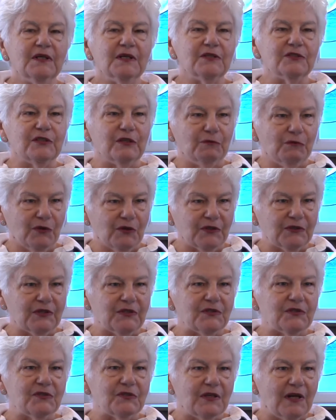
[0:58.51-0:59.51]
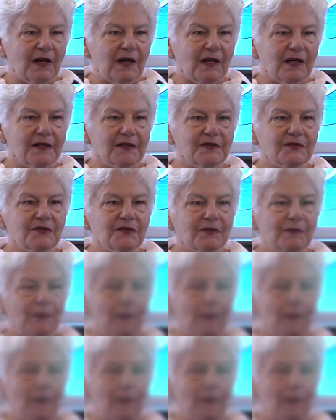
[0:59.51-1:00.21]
she worked at Steins.